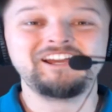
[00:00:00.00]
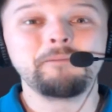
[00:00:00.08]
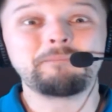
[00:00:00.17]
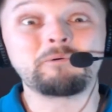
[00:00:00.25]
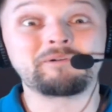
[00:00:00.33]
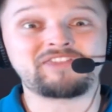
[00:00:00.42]

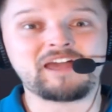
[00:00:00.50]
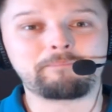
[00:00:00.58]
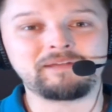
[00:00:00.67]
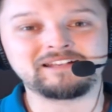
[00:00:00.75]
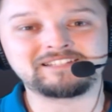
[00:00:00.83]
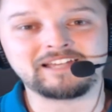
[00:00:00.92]
But with that
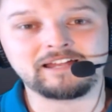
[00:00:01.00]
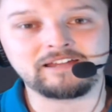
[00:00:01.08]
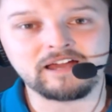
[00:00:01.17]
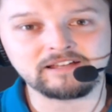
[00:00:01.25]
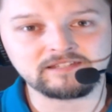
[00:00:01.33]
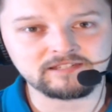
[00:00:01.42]
being said,
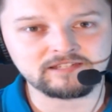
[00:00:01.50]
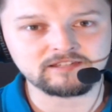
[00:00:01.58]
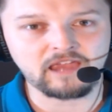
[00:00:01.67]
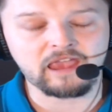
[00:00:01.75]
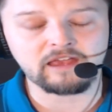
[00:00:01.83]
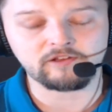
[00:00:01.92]
guys, this is
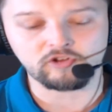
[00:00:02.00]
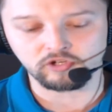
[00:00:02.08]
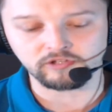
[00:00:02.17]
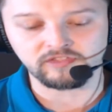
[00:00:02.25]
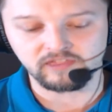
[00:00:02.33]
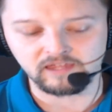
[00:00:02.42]
a
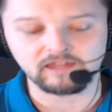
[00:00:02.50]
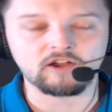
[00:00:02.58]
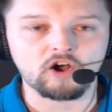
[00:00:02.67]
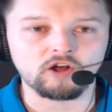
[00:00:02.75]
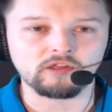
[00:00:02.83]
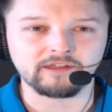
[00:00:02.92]
good thing
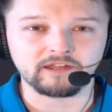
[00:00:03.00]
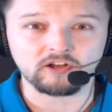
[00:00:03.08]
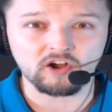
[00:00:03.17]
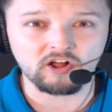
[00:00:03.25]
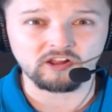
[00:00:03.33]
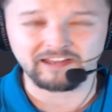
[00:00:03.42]
all in
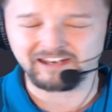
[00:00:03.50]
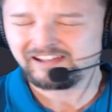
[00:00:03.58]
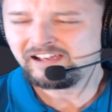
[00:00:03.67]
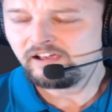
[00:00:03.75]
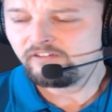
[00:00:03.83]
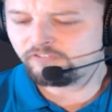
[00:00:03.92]
all. And
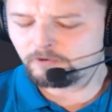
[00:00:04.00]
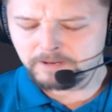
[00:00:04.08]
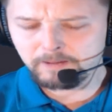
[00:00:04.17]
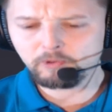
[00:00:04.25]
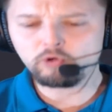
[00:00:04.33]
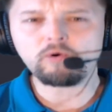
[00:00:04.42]
for
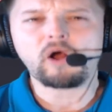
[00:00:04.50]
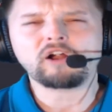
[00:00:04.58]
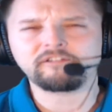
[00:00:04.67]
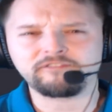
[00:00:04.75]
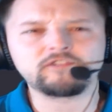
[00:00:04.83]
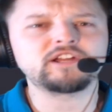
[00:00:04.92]
people who are
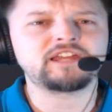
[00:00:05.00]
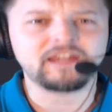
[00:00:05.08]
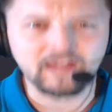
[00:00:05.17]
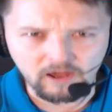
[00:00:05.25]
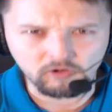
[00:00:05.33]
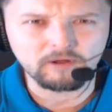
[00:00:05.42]

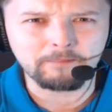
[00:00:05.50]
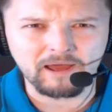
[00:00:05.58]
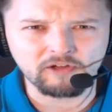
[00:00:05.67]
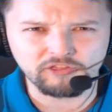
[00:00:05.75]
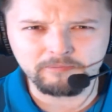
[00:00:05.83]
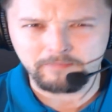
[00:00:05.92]
freaking out
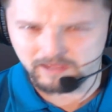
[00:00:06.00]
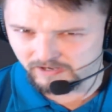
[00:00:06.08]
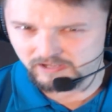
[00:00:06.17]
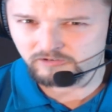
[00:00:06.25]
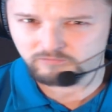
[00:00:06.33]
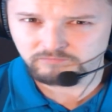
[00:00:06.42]
about the
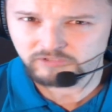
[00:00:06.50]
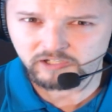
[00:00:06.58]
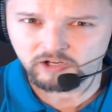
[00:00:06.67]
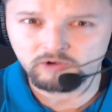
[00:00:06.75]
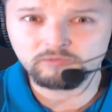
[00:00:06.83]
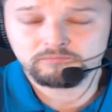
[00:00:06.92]
meta, and,
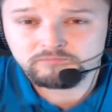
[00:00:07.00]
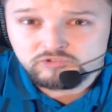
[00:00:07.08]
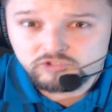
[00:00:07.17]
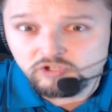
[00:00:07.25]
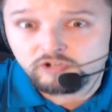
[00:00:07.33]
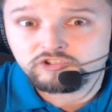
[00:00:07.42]

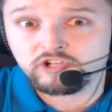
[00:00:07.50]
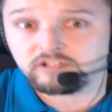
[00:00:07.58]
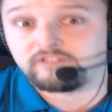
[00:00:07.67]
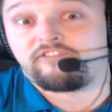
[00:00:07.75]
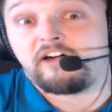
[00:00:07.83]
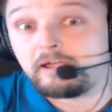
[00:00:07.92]
you're
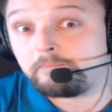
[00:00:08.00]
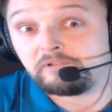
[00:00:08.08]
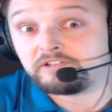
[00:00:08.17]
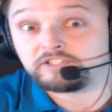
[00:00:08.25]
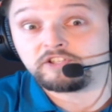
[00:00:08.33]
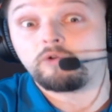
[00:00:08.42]

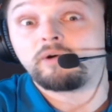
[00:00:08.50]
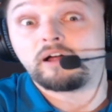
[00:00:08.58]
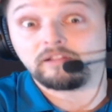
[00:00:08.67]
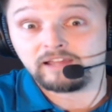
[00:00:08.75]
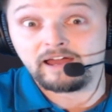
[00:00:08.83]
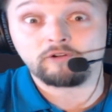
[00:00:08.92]
justifiably so
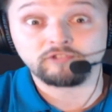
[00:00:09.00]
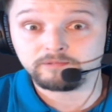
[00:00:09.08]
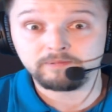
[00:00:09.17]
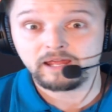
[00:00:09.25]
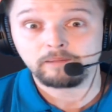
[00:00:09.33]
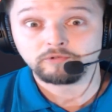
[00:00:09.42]
allowed to
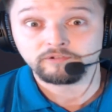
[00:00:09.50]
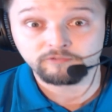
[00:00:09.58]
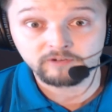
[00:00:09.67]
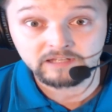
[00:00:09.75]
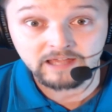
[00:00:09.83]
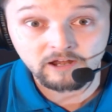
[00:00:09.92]
be able to
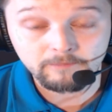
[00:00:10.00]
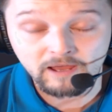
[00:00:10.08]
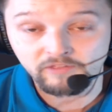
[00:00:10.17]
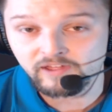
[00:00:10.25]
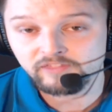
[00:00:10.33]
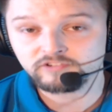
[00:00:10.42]
freak out
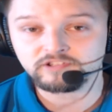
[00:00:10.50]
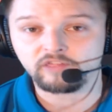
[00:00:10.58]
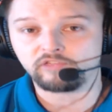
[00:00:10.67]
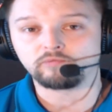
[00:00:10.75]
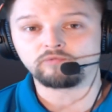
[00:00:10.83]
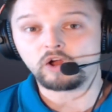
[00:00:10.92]
about that. There's
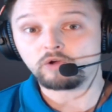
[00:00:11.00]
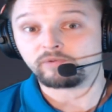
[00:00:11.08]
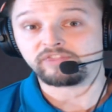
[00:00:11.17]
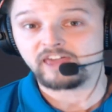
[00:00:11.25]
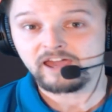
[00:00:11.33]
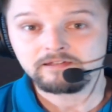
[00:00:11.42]
nothing wrong
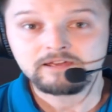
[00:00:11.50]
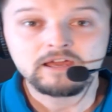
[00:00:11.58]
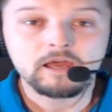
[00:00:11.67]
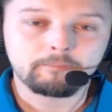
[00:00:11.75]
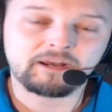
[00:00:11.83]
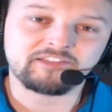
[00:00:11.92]
with that.
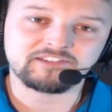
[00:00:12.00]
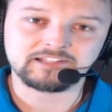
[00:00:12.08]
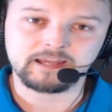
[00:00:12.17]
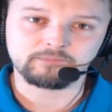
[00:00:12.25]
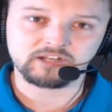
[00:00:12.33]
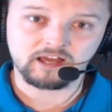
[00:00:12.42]
But at the
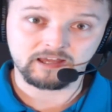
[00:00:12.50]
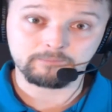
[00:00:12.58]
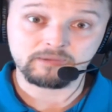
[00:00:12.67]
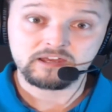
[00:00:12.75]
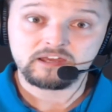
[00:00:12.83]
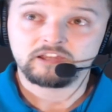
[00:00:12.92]
same time,
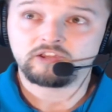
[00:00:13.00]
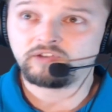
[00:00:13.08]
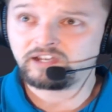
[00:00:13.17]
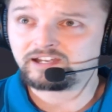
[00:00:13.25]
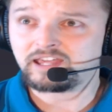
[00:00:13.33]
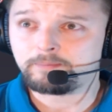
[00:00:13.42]
you
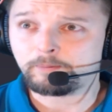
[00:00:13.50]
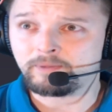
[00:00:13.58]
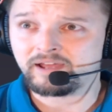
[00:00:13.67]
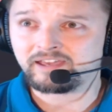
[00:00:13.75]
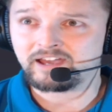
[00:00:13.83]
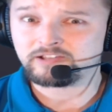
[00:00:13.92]
need to keep in
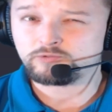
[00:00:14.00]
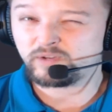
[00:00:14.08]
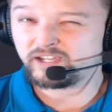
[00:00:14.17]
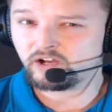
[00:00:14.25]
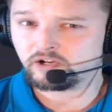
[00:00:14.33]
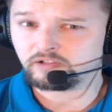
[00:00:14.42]
mind, guys,
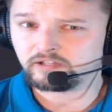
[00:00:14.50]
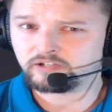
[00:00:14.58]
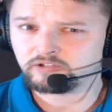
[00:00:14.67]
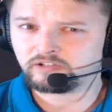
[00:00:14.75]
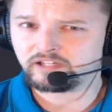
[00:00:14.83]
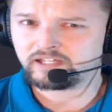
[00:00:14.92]
we are
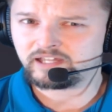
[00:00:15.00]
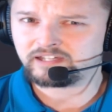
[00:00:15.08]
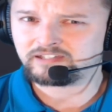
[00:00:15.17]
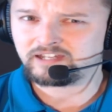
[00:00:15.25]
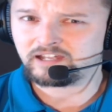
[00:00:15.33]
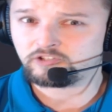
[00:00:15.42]
literally
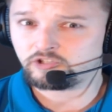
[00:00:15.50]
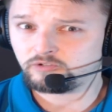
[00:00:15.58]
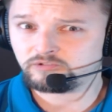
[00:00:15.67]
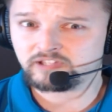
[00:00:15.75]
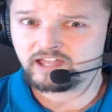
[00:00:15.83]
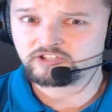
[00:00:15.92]
in day
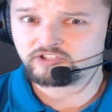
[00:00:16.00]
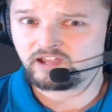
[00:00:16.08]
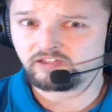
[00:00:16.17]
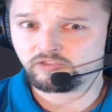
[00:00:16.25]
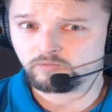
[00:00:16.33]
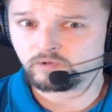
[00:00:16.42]

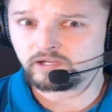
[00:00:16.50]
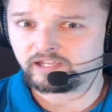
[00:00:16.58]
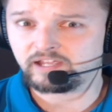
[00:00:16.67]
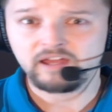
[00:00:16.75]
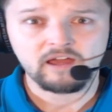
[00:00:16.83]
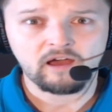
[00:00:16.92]
2/day
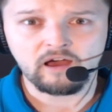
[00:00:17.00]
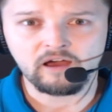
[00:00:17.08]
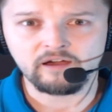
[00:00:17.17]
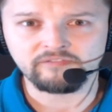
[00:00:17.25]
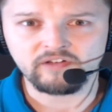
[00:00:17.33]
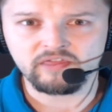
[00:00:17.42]
3
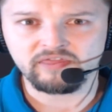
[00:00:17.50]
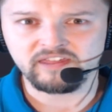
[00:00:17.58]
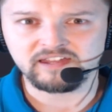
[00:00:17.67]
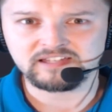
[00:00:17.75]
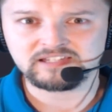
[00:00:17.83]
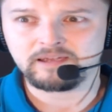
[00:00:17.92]
of
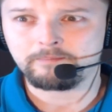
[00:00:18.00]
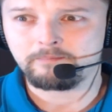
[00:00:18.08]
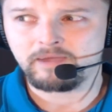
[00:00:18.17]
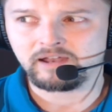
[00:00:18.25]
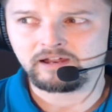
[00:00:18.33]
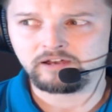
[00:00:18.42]
this
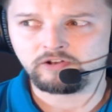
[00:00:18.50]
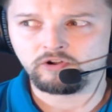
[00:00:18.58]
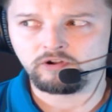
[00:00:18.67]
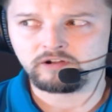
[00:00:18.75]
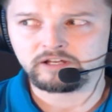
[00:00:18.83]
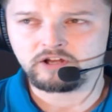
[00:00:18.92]
meta, and
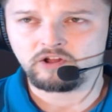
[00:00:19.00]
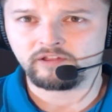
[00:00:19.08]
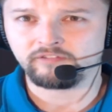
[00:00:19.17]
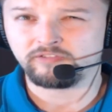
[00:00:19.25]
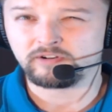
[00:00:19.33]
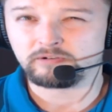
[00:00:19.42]
you're already
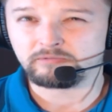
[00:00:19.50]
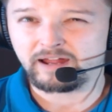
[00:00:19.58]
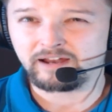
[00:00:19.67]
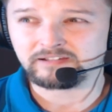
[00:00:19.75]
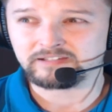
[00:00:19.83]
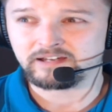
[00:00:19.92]
calling for
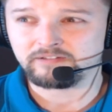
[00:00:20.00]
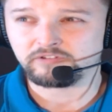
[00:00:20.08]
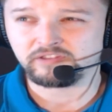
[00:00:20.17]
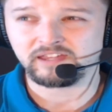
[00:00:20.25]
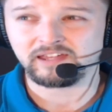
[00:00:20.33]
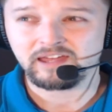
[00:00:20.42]
erratas and
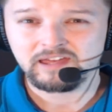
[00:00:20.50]
everything.